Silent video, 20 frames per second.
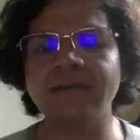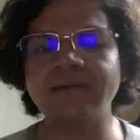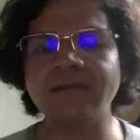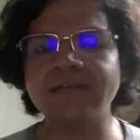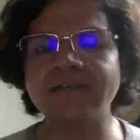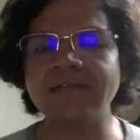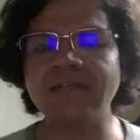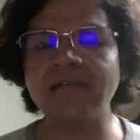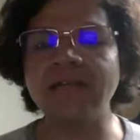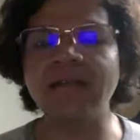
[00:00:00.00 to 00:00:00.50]

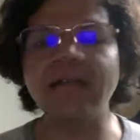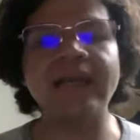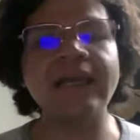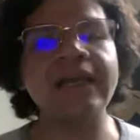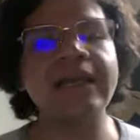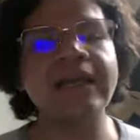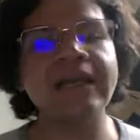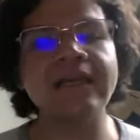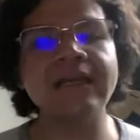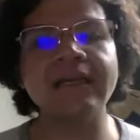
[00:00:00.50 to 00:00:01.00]
us a like,
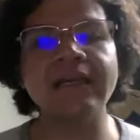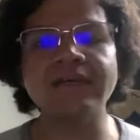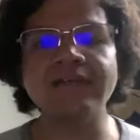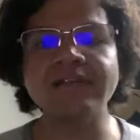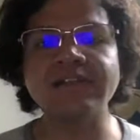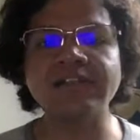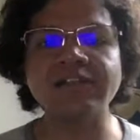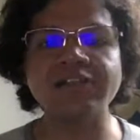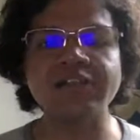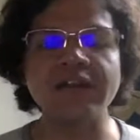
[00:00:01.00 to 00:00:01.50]
give
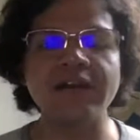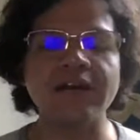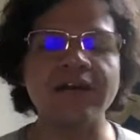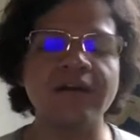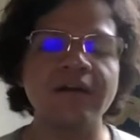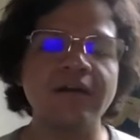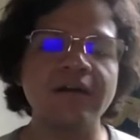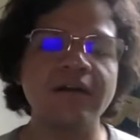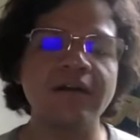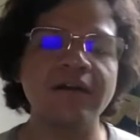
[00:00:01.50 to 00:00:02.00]
us a share.